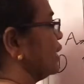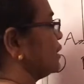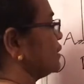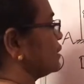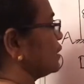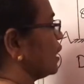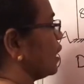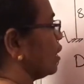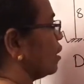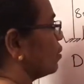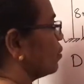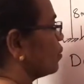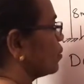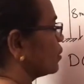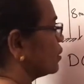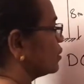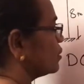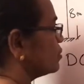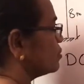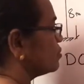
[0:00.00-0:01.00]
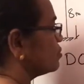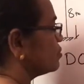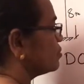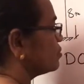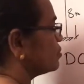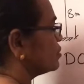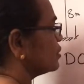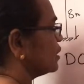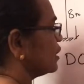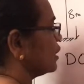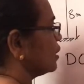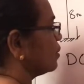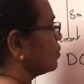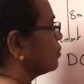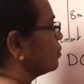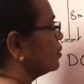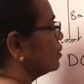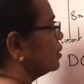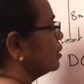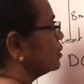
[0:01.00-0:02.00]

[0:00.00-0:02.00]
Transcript: delta, or it is 3.